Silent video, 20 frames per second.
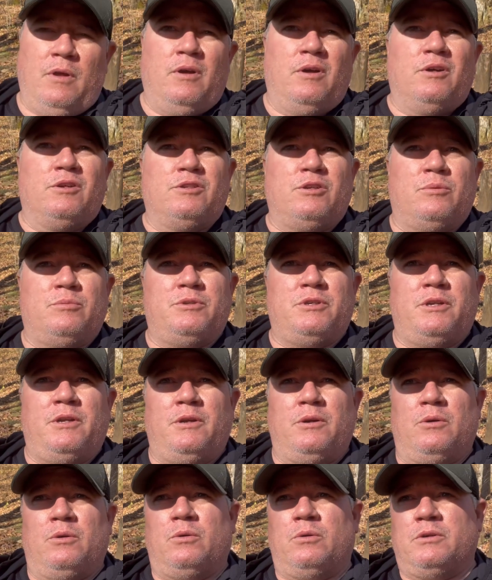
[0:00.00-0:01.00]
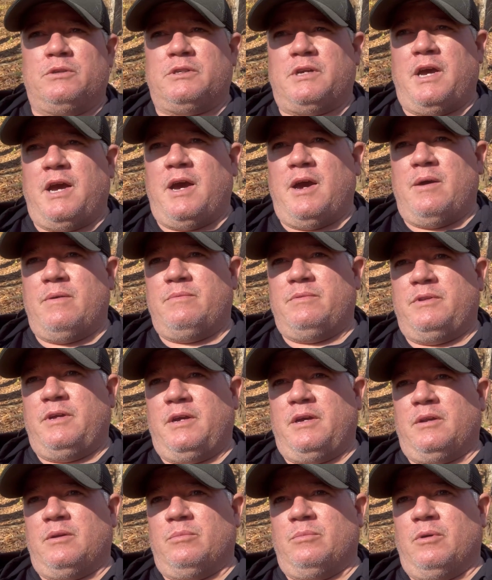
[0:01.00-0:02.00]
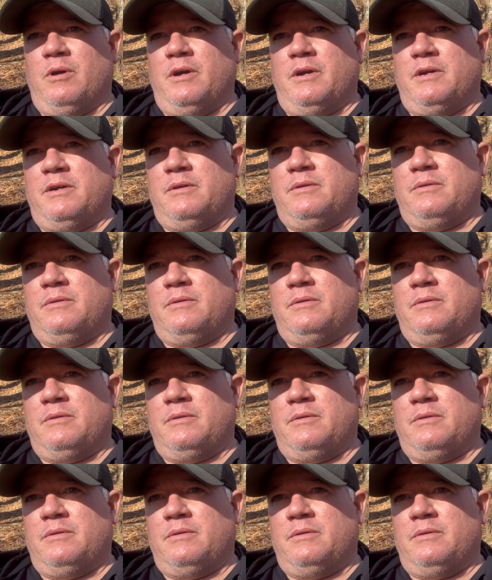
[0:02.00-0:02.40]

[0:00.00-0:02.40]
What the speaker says: So I'm sitting here at Horse Gap, taking a break.